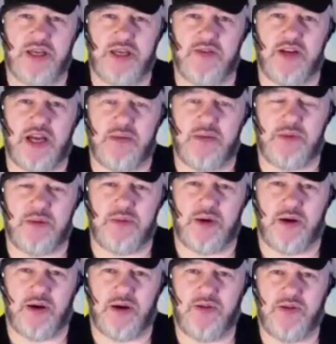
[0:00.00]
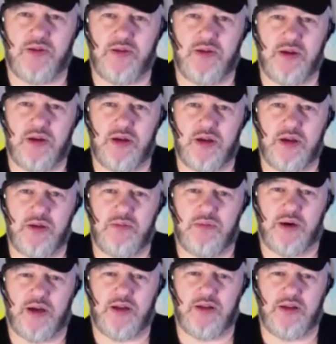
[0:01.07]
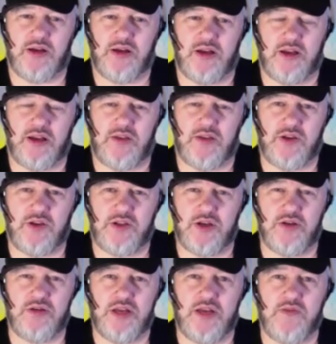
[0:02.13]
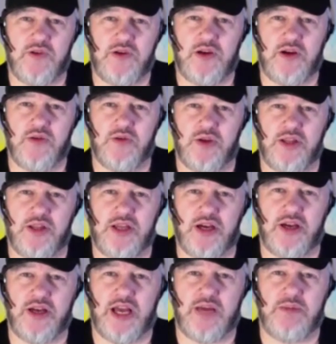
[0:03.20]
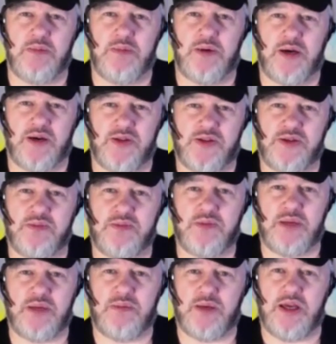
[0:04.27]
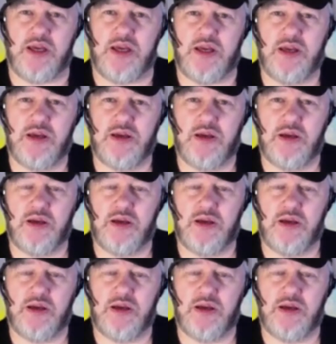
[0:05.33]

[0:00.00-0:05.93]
in a happy path, but if you don't even know what the unhappy paths may be,